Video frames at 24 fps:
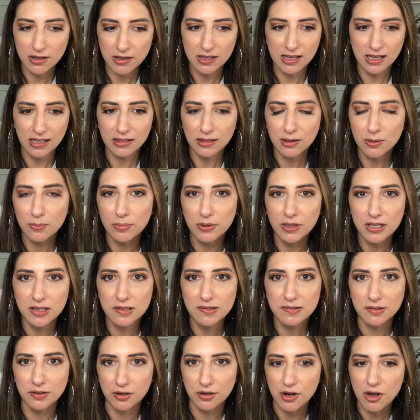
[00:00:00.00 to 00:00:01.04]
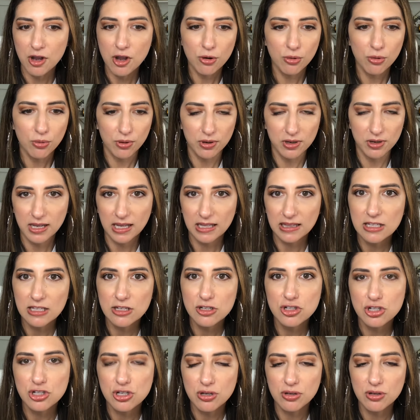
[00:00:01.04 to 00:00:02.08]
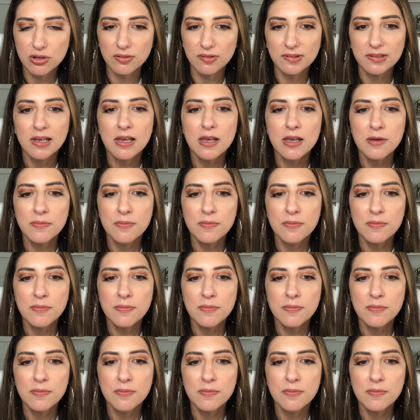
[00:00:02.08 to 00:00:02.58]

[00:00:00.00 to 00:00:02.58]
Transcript: get the blazer or get the shoes.